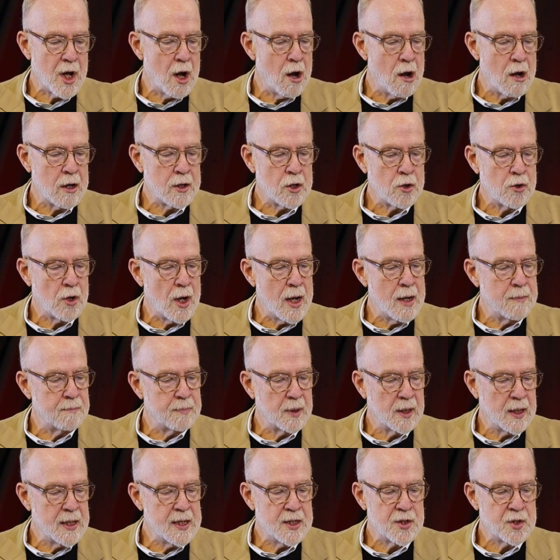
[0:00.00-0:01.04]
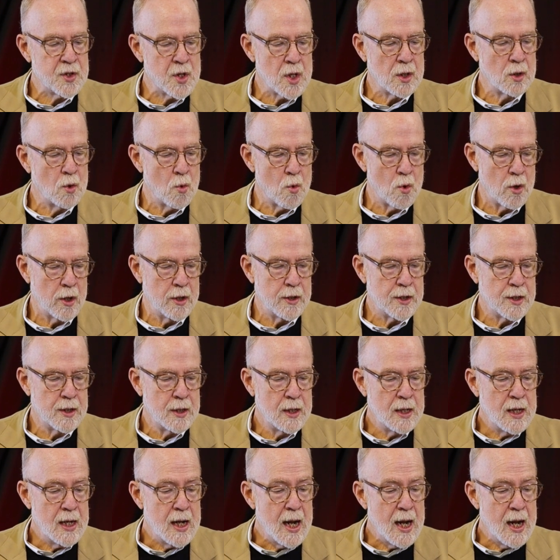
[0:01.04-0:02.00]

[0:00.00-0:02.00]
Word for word: honor and please the Lord,